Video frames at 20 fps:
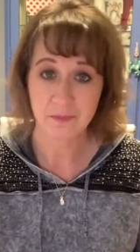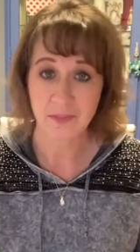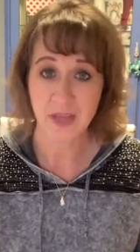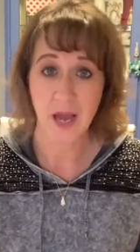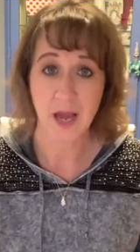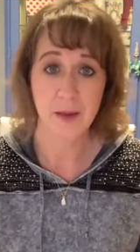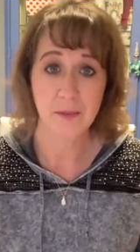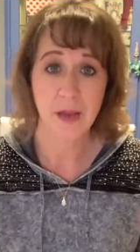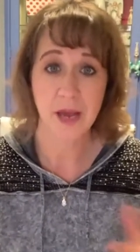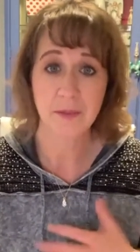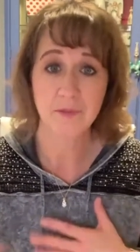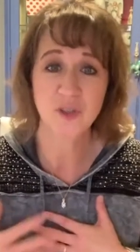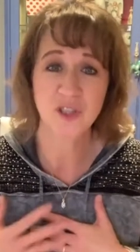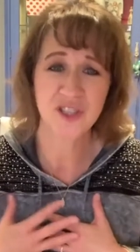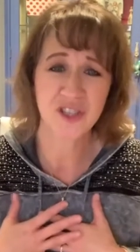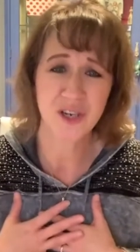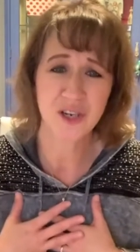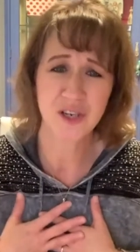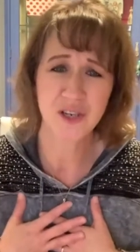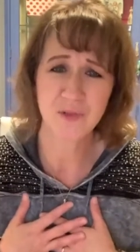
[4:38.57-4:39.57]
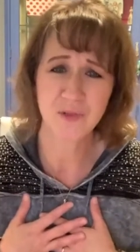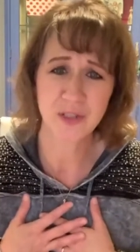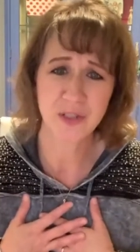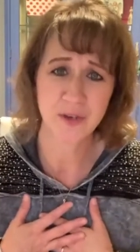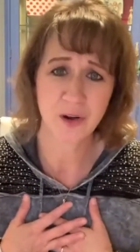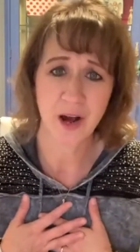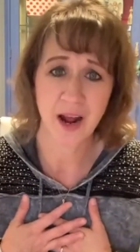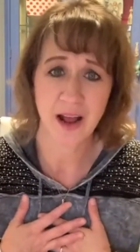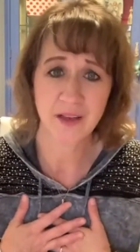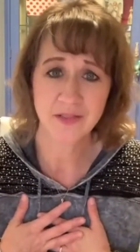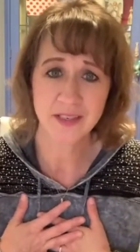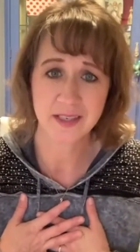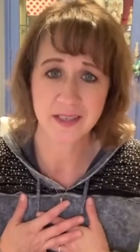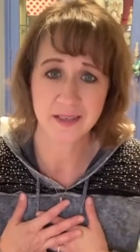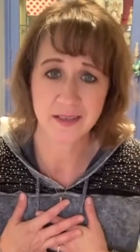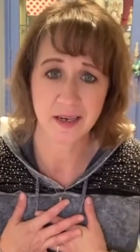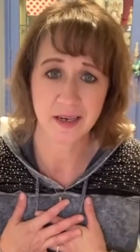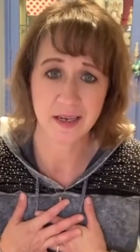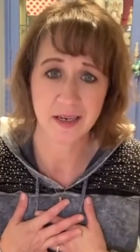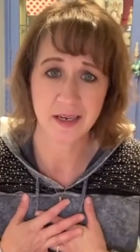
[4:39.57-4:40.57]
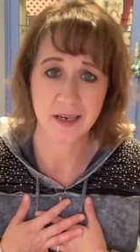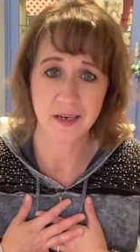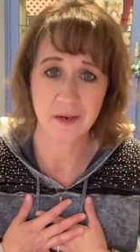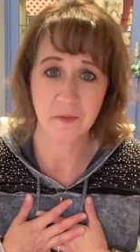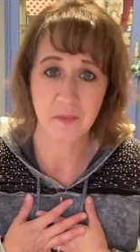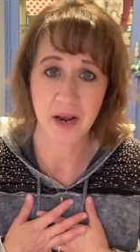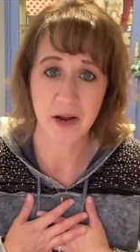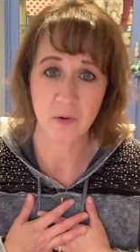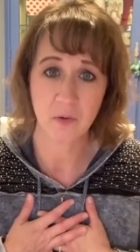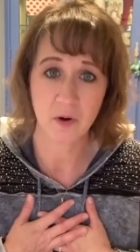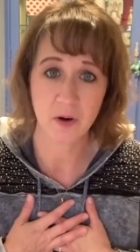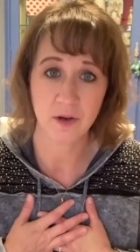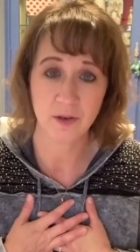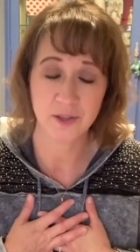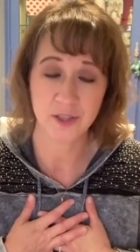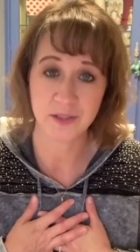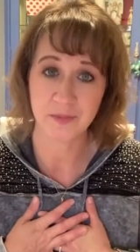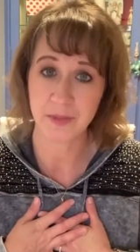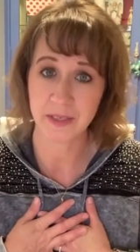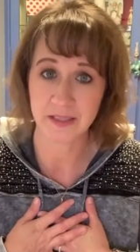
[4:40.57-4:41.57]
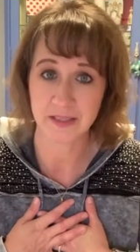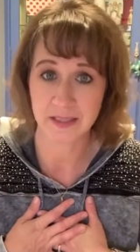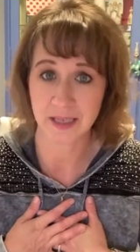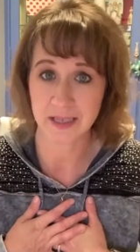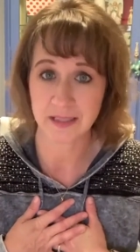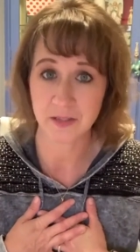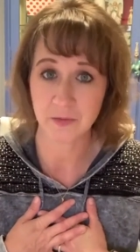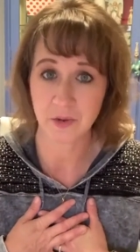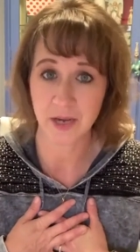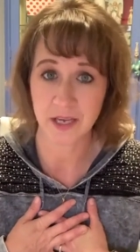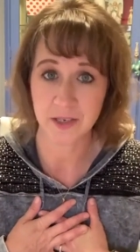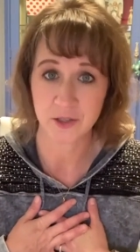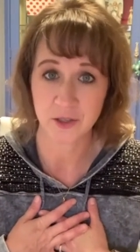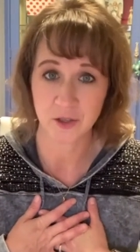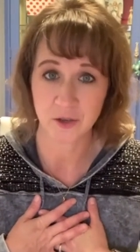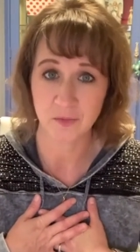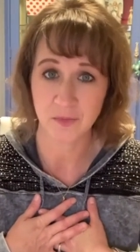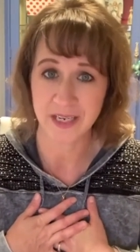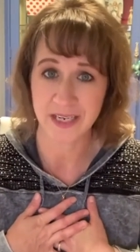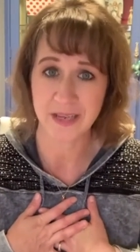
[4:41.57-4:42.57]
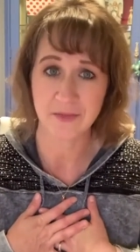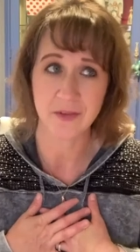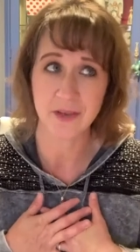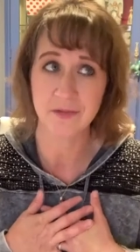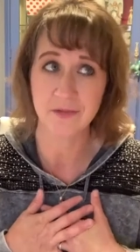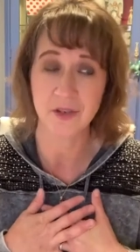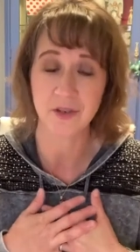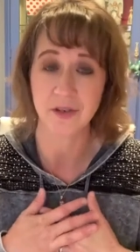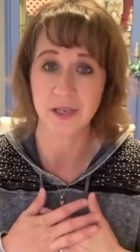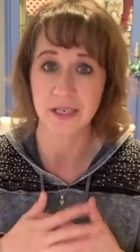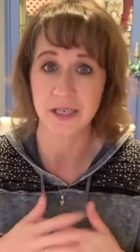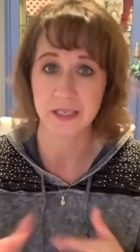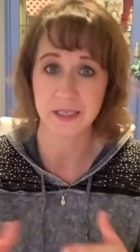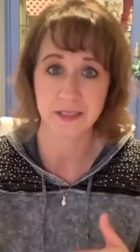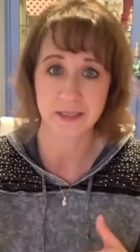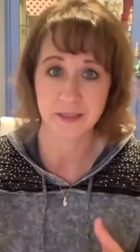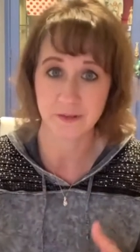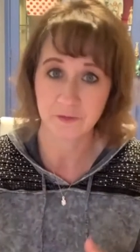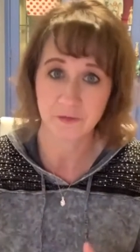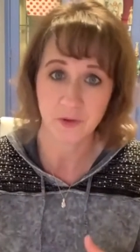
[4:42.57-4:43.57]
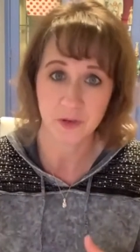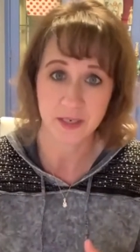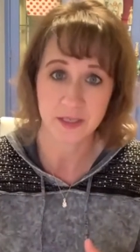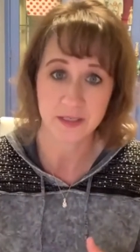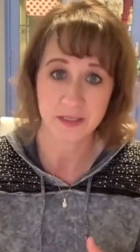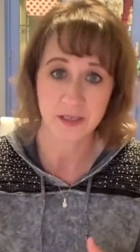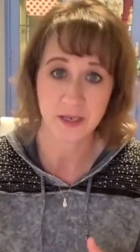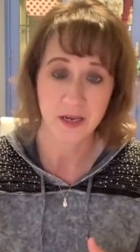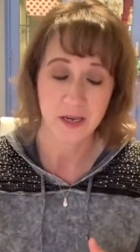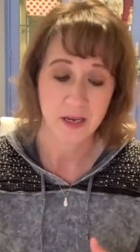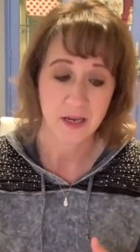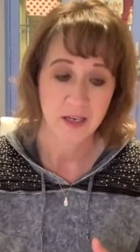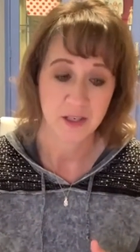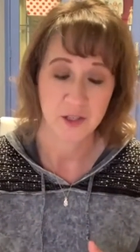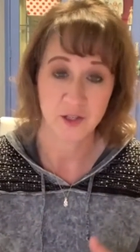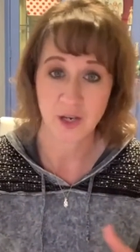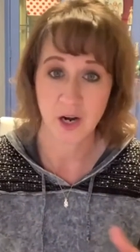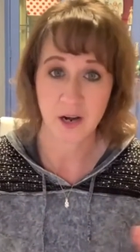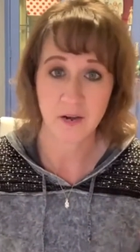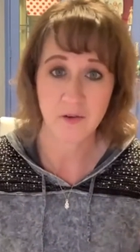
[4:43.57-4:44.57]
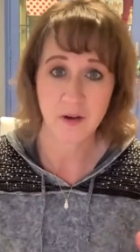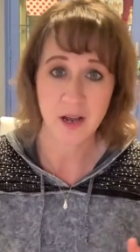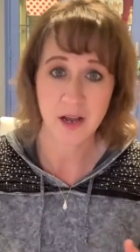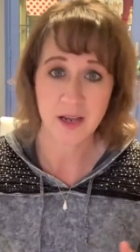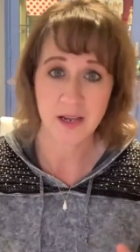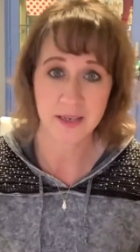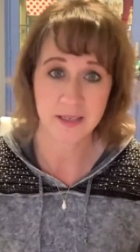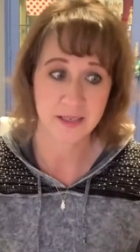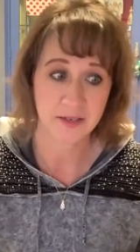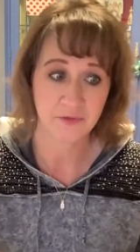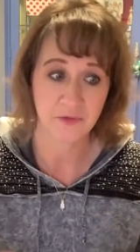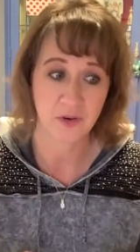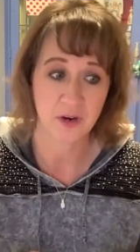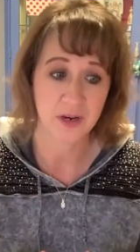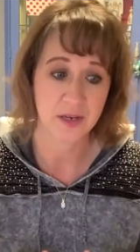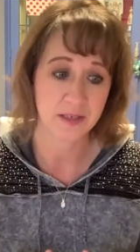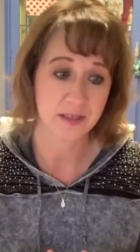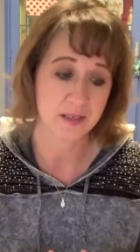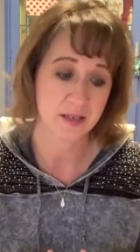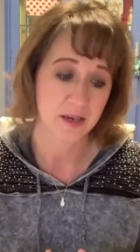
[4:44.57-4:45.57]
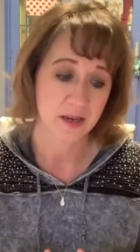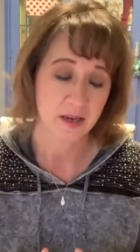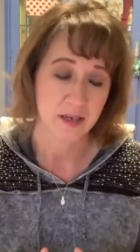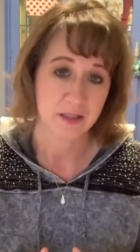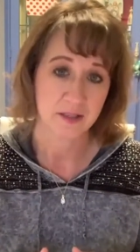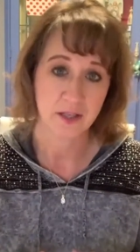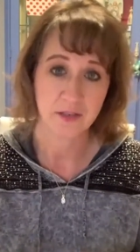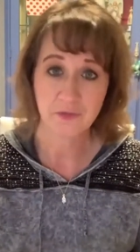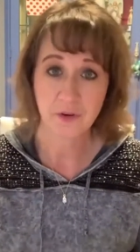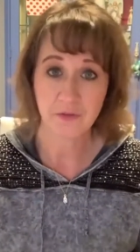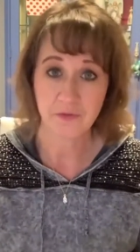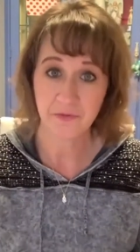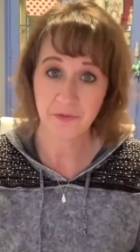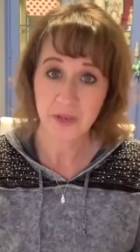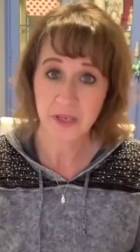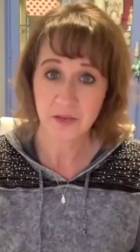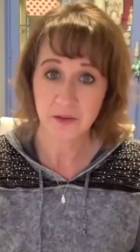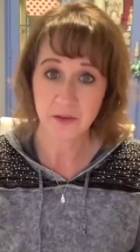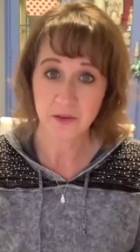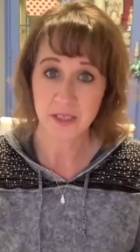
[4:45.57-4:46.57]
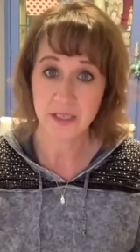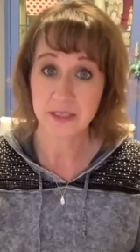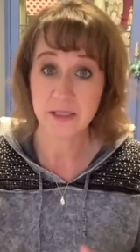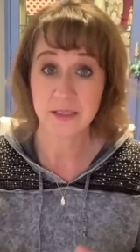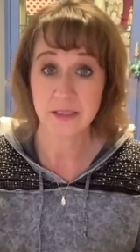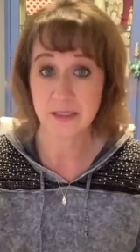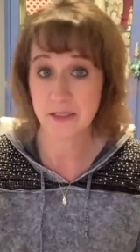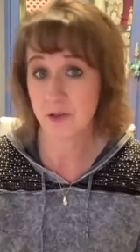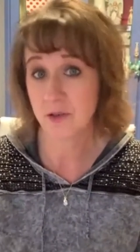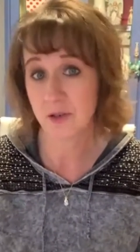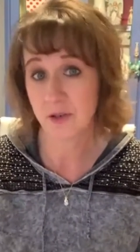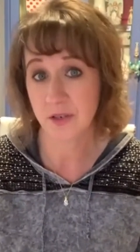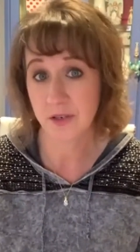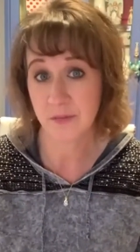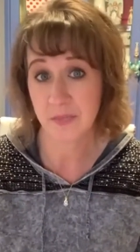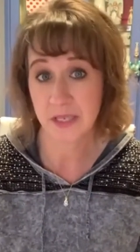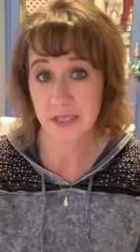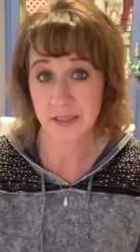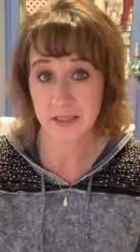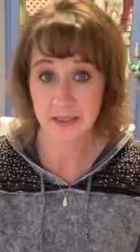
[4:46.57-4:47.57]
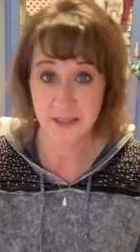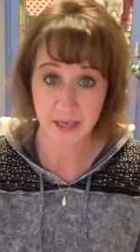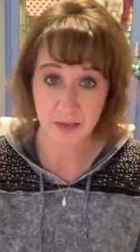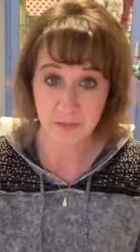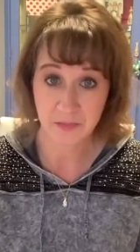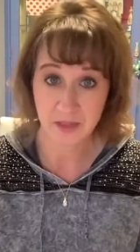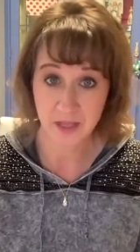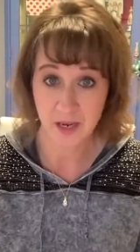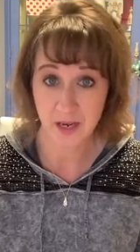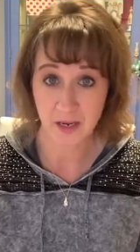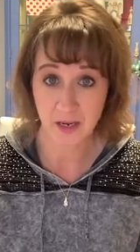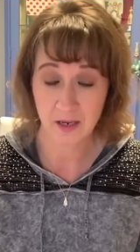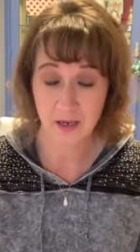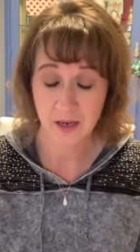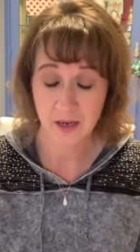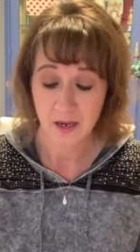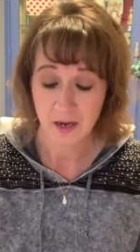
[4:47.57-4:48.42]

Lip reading: I'm just going to use crafts in my world just because that's what I do. But even if you're in a different genre, a different field, it's still going to mean the same thing.